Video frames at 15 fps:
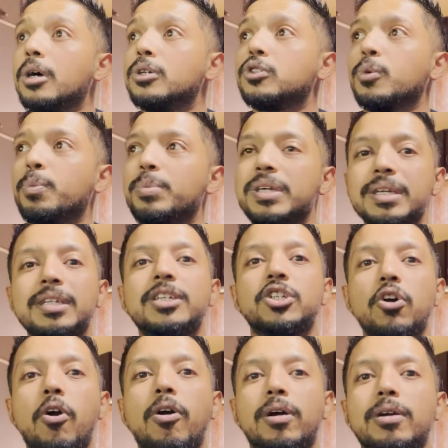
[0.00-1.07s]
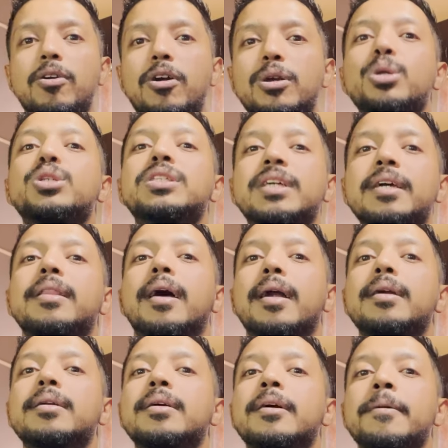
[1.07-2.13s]
So be sure not to say
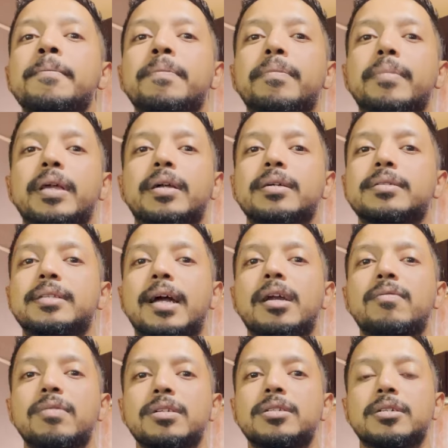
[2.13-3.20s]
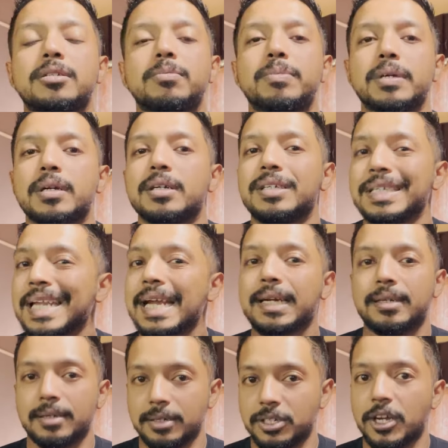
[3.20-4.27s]
that, because that will just be a
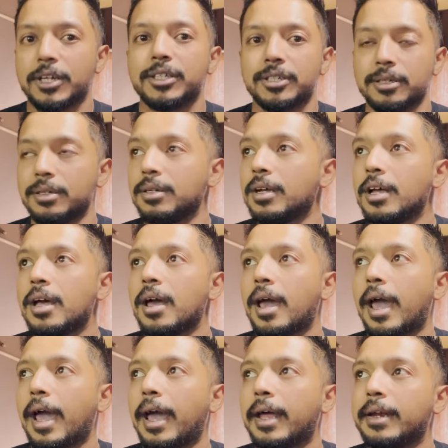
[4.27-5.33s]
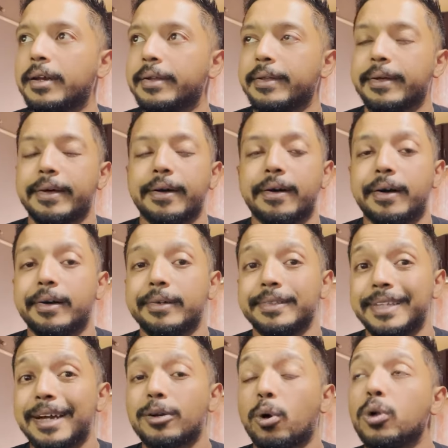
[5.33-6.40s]
direct rejection. And
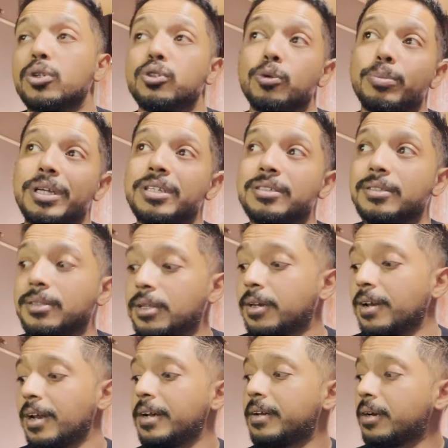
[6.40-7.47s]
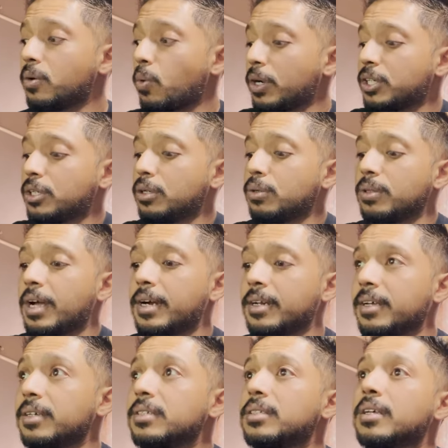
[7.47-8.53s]
that also means the related question to that
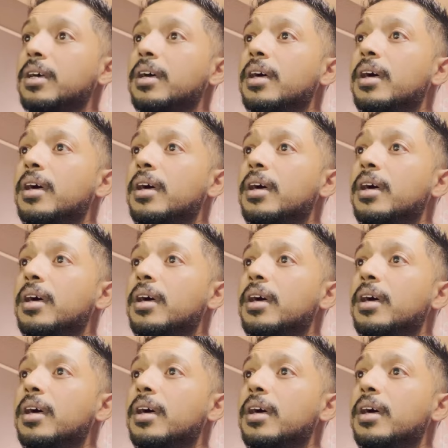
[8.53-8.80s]
is